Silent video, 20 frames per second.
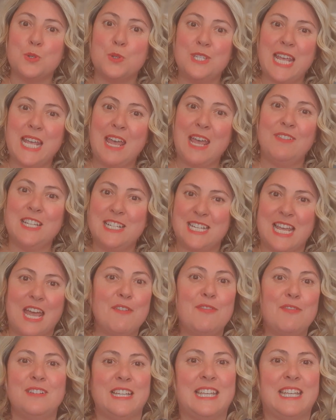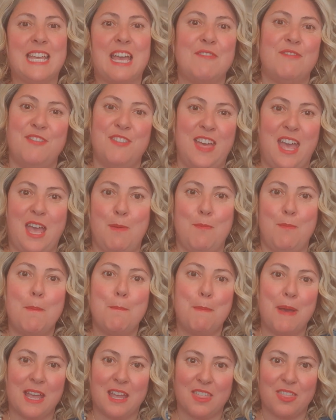definitely give them a
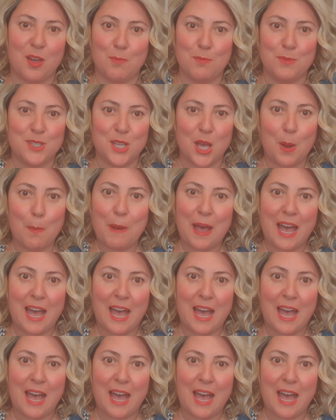big thumbs up